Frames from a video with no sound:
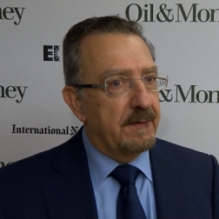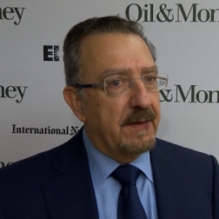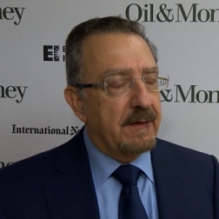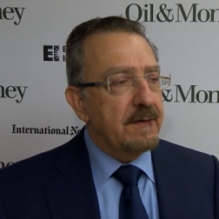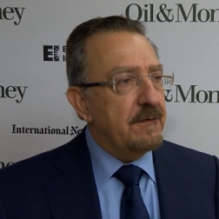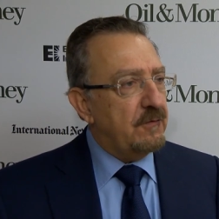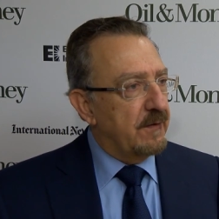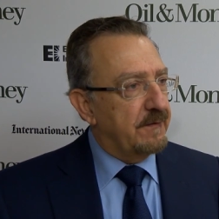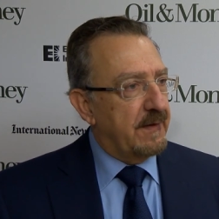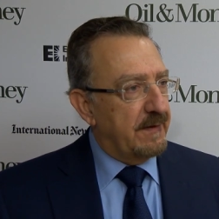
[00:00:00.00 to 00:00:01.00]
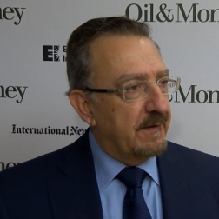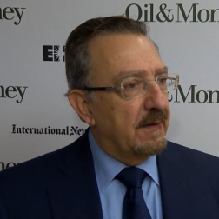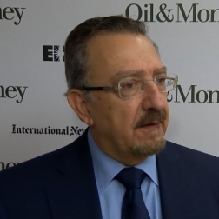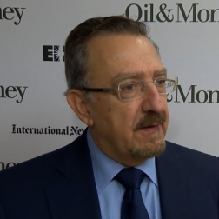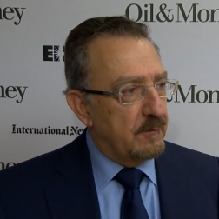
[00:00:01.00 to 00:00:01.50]
The industry is getting
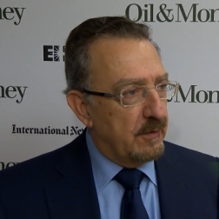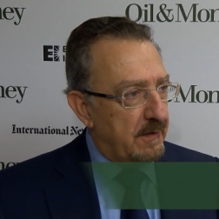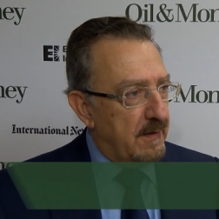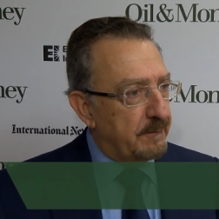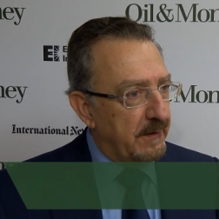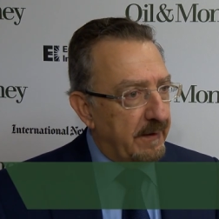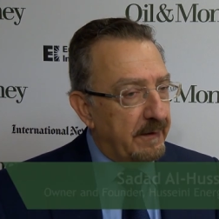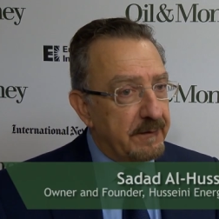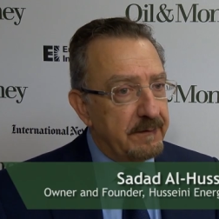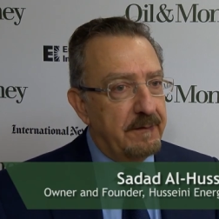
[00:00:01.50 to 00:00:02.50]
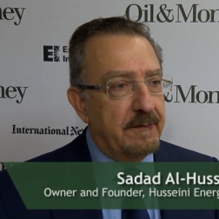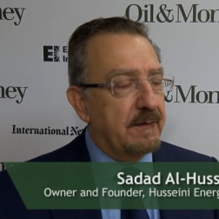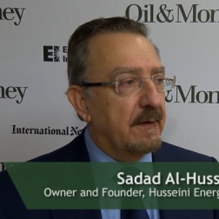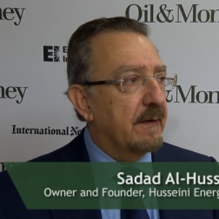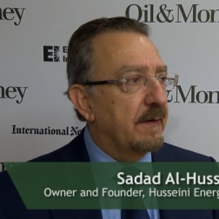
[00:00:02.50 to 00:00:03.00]
a lot more complicated.
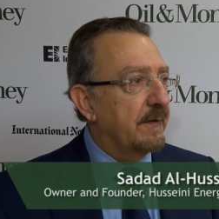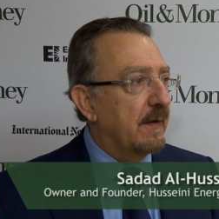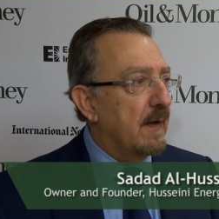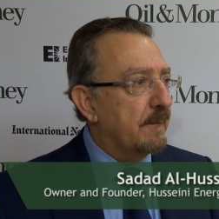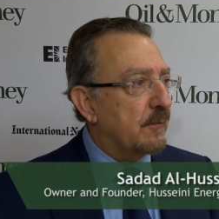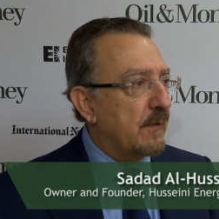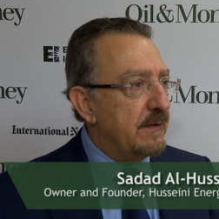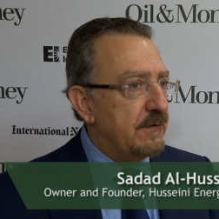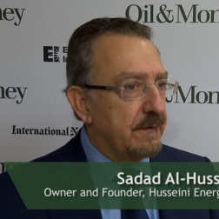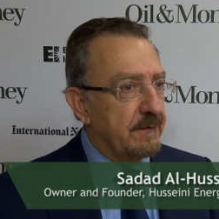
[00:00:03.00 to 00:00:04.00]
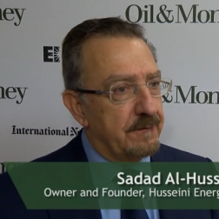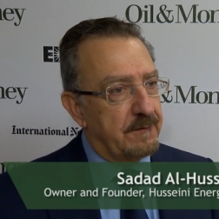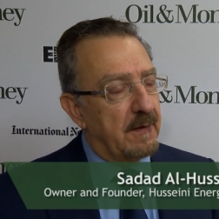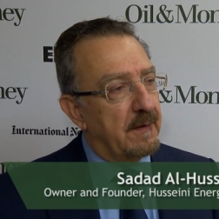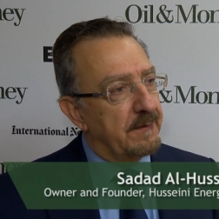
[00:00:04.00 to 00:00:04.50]
Uh, the
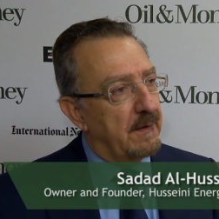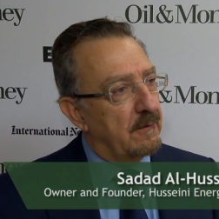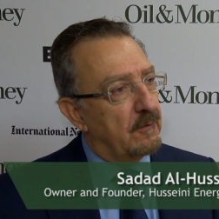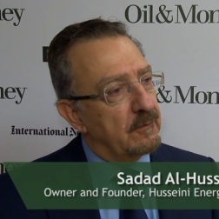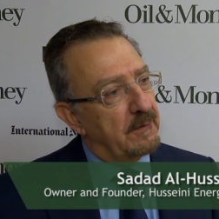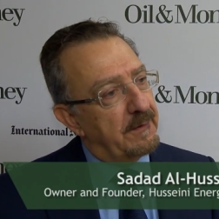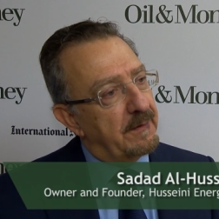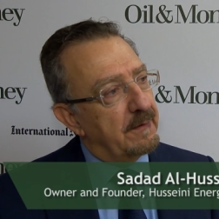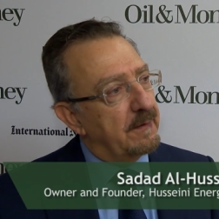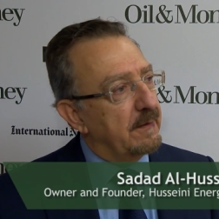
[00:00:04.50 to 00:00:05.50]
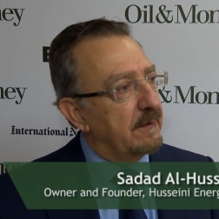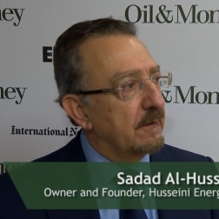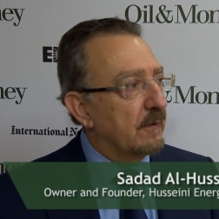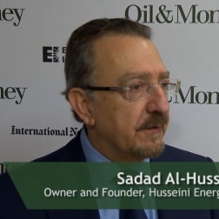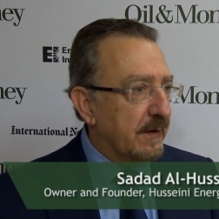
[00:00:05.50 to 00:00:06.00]
operations are not only
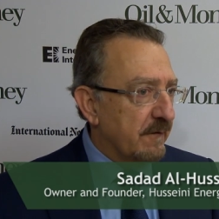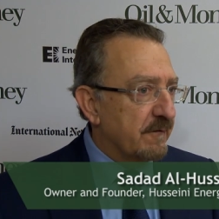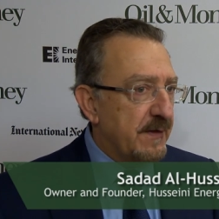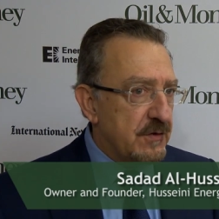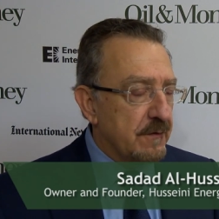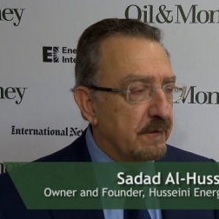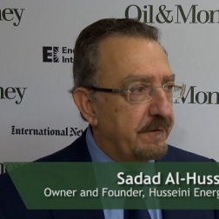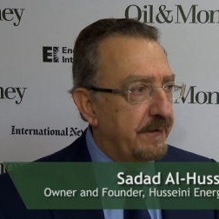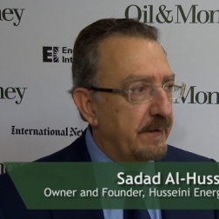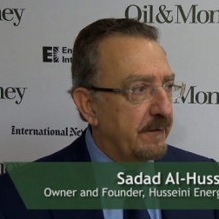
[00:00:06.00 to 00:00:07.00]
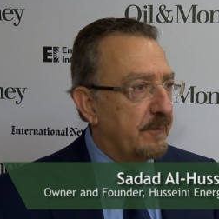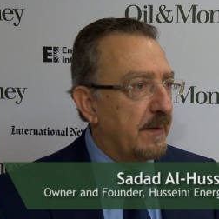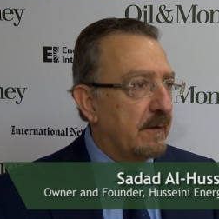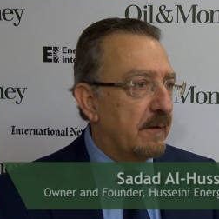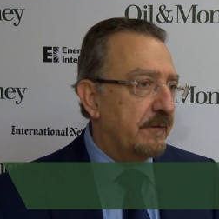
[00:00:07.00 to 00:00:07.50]
you know, in the conventional fields,
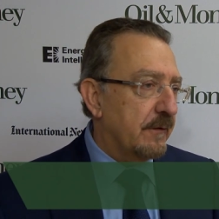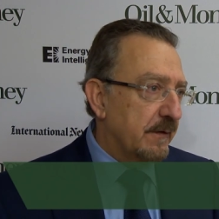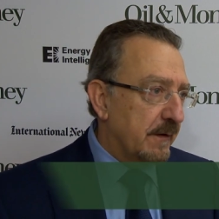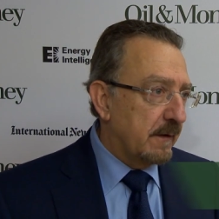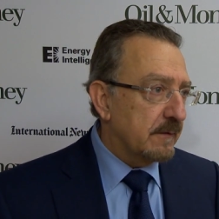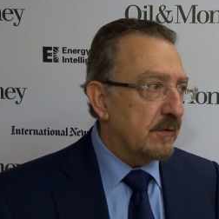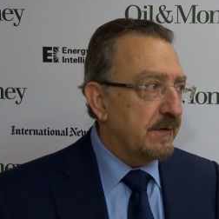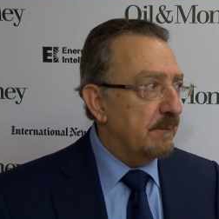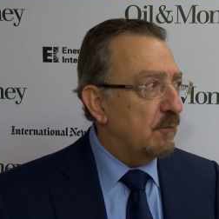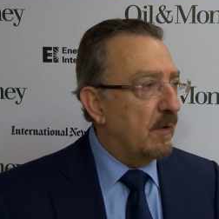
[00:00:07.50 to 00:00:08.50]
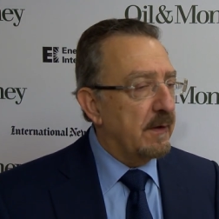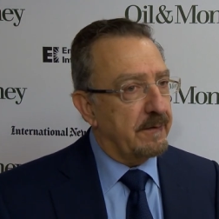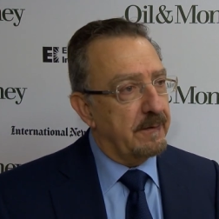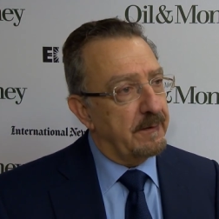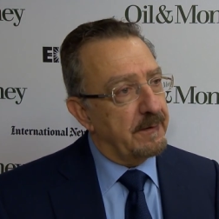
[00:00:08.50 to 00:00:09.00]
but also in the ultra deep
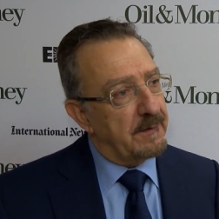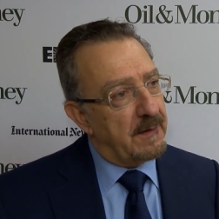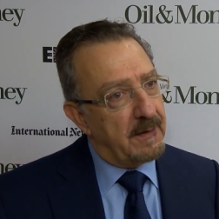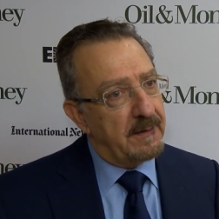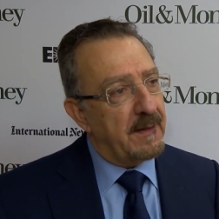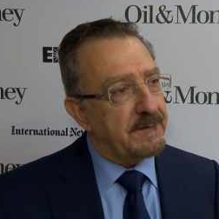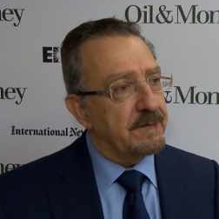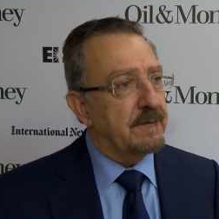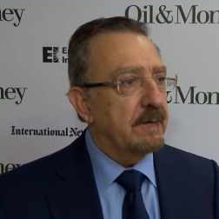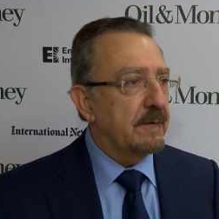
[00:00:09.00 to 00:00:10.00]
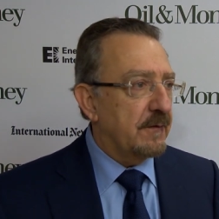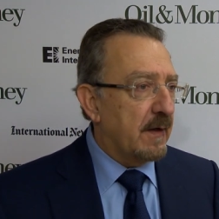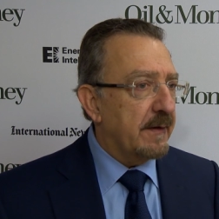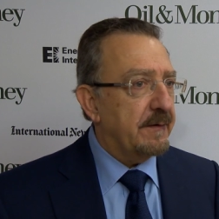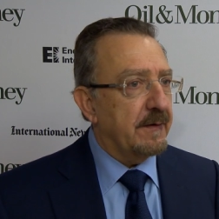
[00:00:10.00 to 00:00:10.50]
water, in the high latitudes,
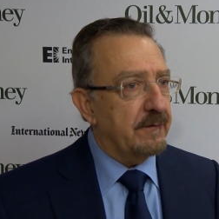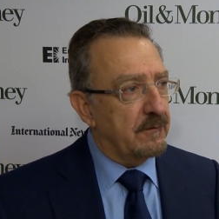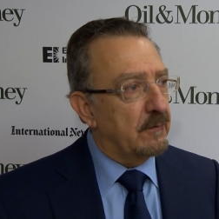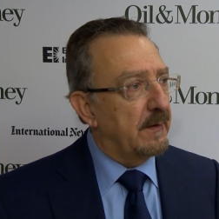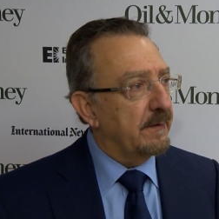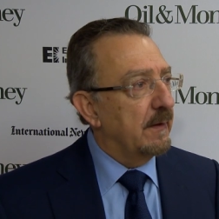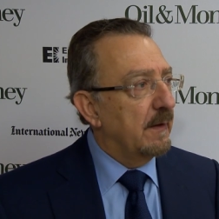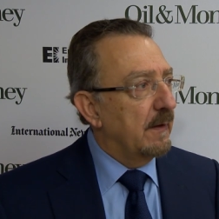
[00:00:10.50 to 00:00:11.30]
Arctic, so on.